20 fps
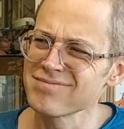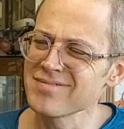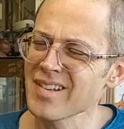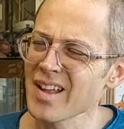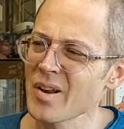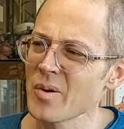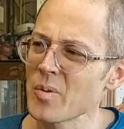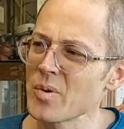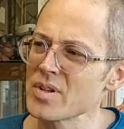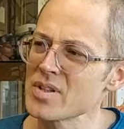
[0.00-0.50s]
I
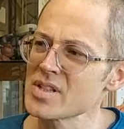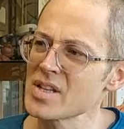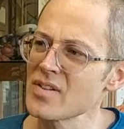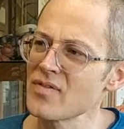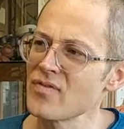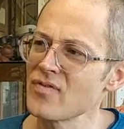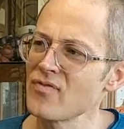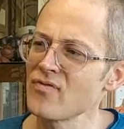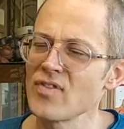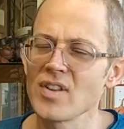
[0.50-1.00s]
don't want to say
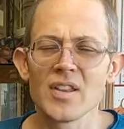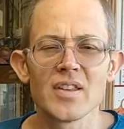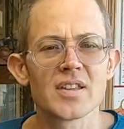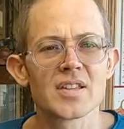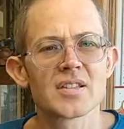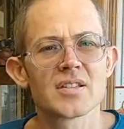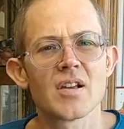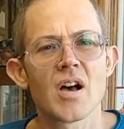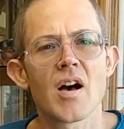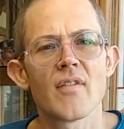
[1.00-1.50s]

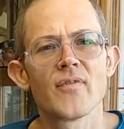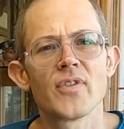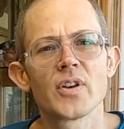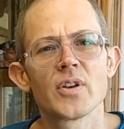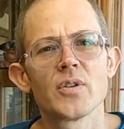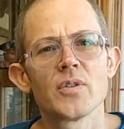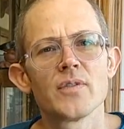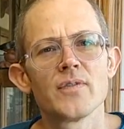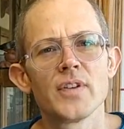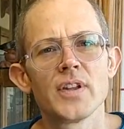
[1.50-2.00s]

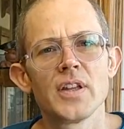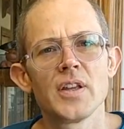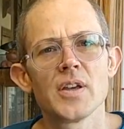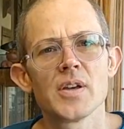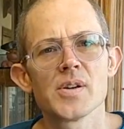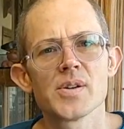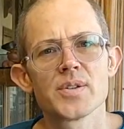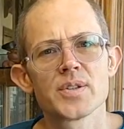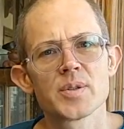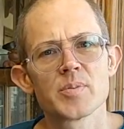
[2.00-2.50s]
philosophical
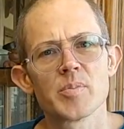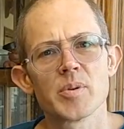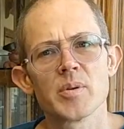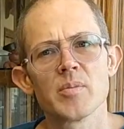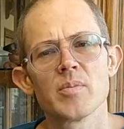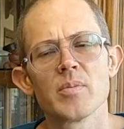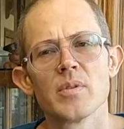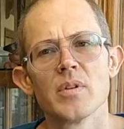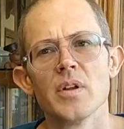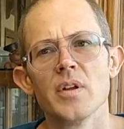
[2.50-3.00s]
videos, but
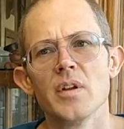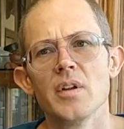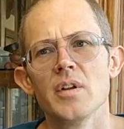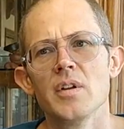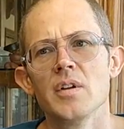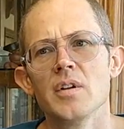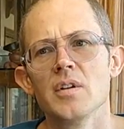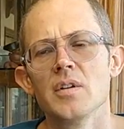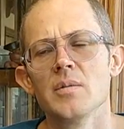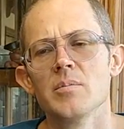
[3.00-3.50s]

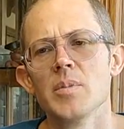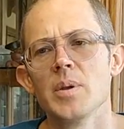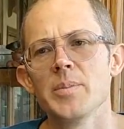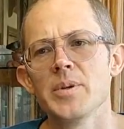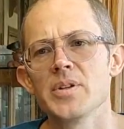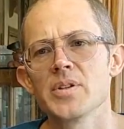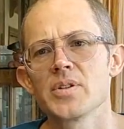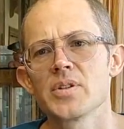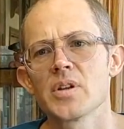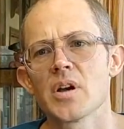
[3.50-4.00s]
maybe
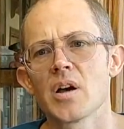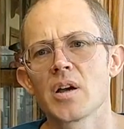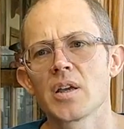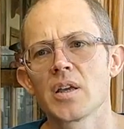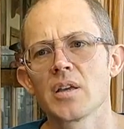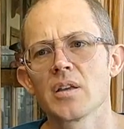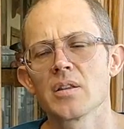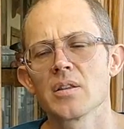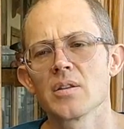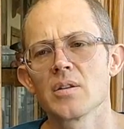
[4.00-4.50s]
just
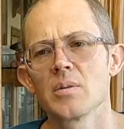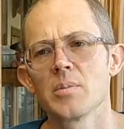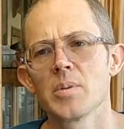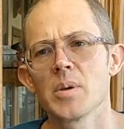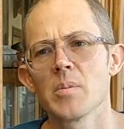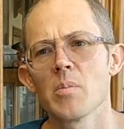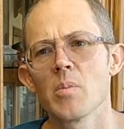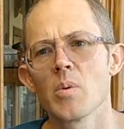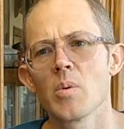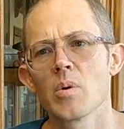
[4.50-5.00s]
talking a little
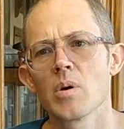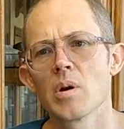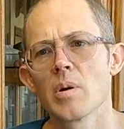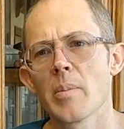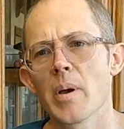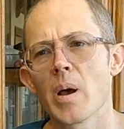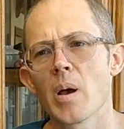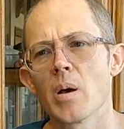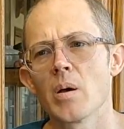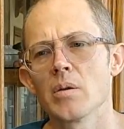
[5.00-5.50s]
bit more
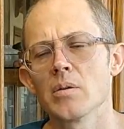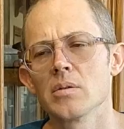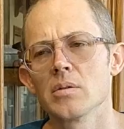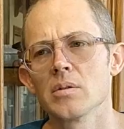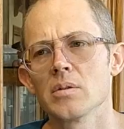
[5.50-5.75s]
about